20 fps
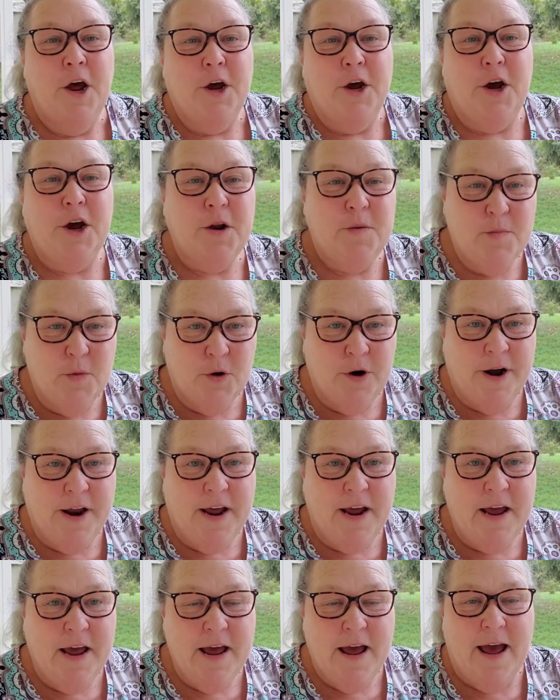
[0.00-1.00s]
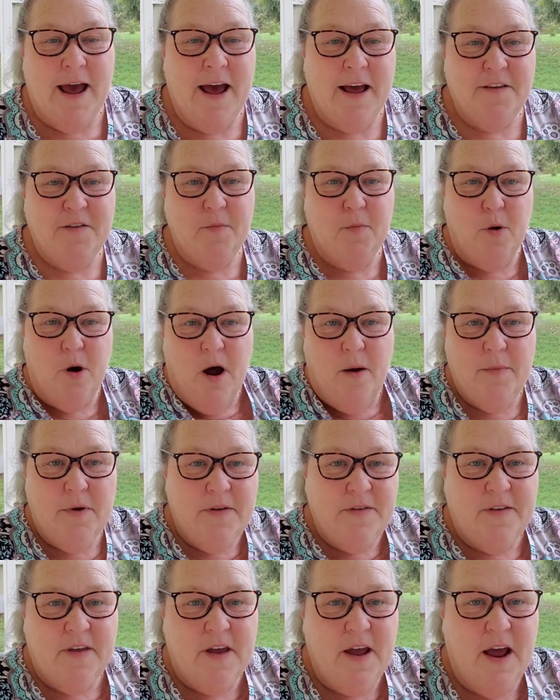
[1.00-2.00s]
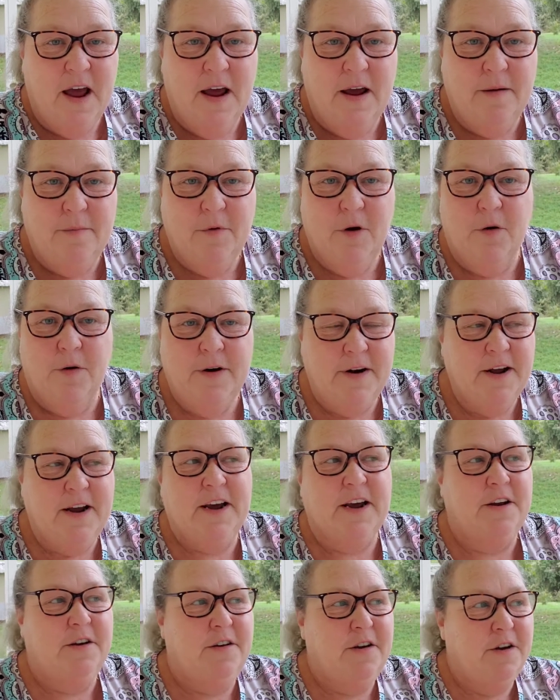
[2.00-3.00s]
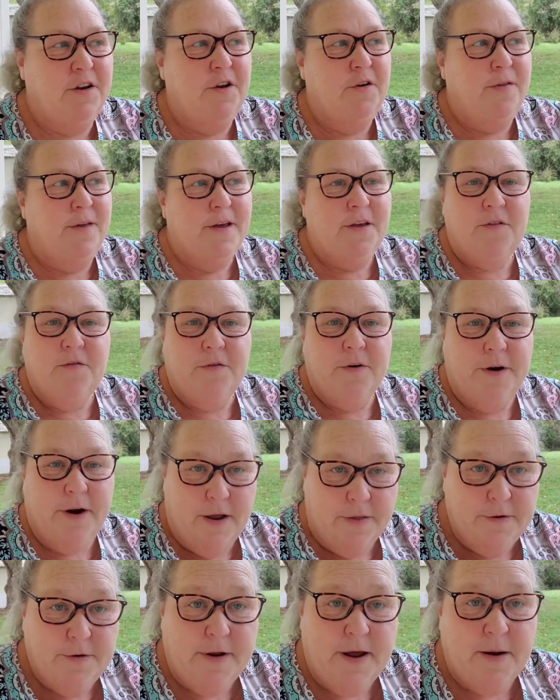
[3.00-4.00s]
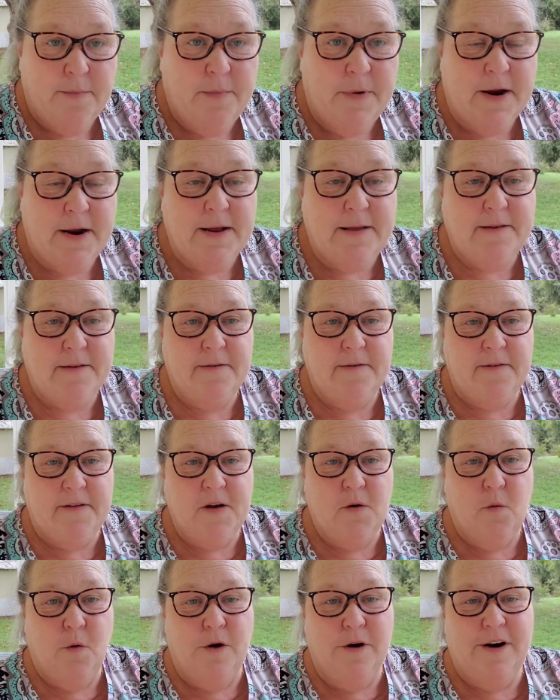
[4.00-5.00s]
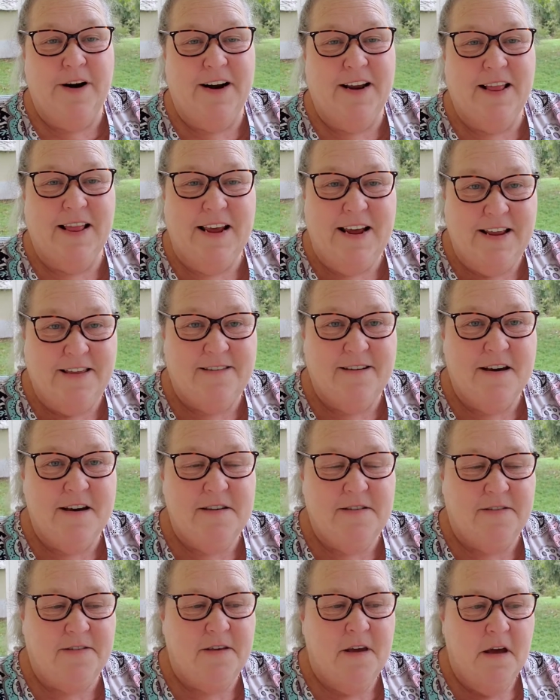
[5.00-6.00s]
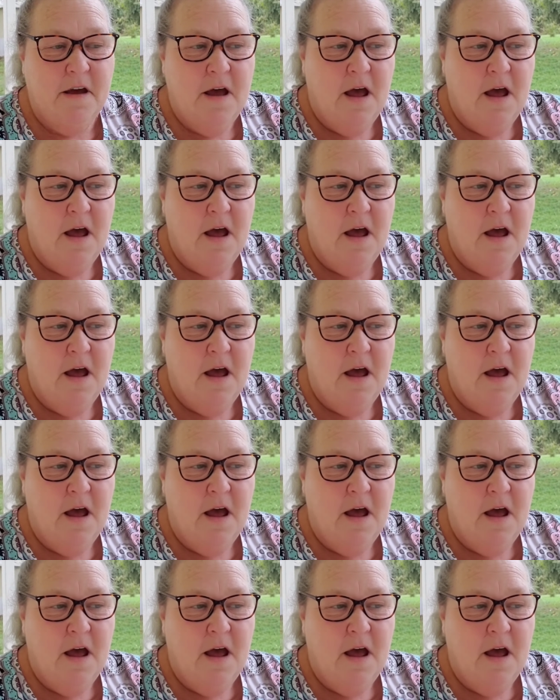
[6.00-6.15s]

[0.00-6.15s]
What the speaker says: Good morning. As promised, I'm going to continue this for another 10 minutes and see where it leads us.